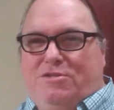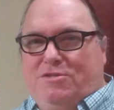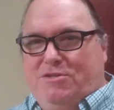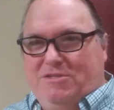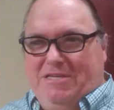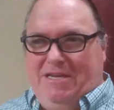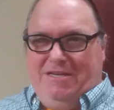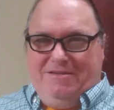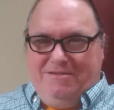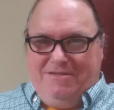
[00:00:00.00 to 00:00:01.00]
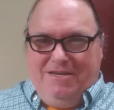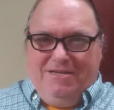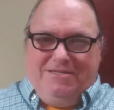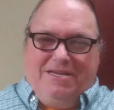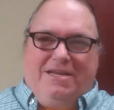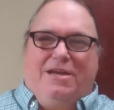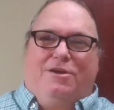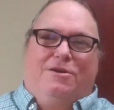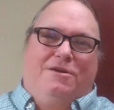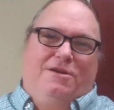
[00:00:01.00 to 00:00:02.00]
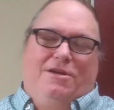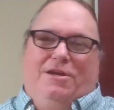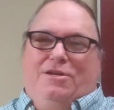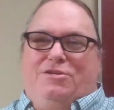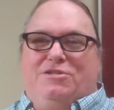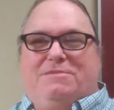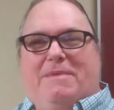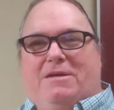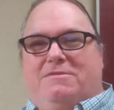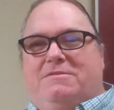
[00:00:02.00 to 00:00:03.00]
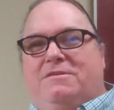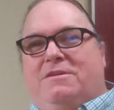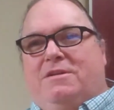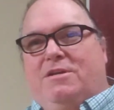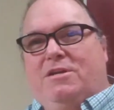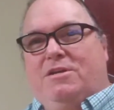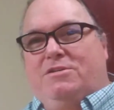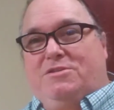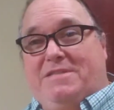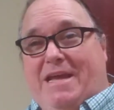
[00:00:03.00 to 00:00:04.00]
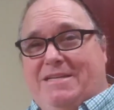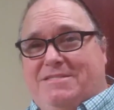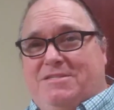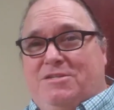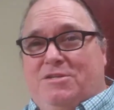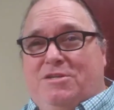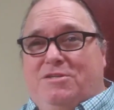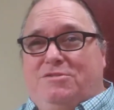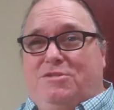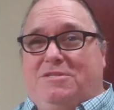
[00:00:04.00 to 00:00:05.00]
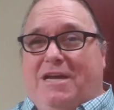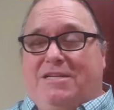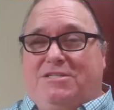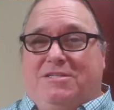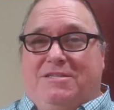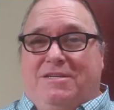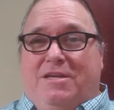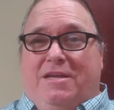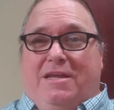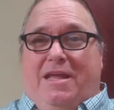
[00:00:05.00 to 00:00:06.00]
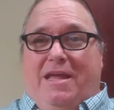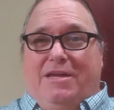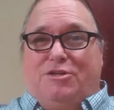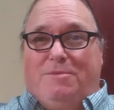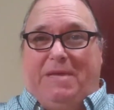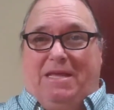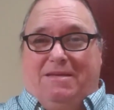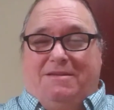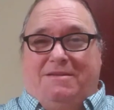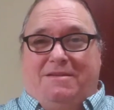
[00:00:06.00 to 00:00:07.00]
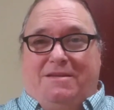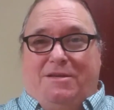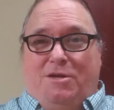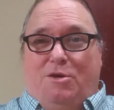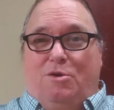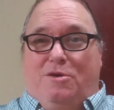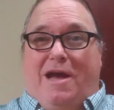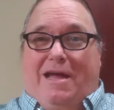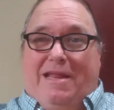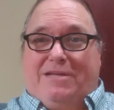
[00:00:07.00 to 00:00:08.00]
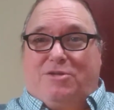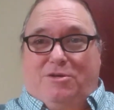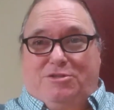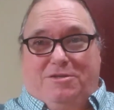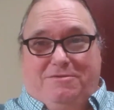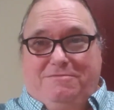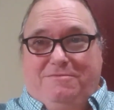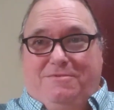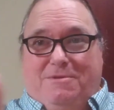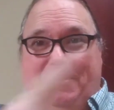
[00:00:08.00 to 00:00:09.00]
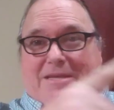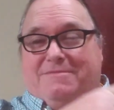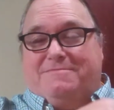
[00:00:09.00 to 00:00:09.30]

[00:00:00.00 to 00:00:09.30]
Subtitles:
to see, to hear, to smell, to taste, to touch, to be who God has called you to be.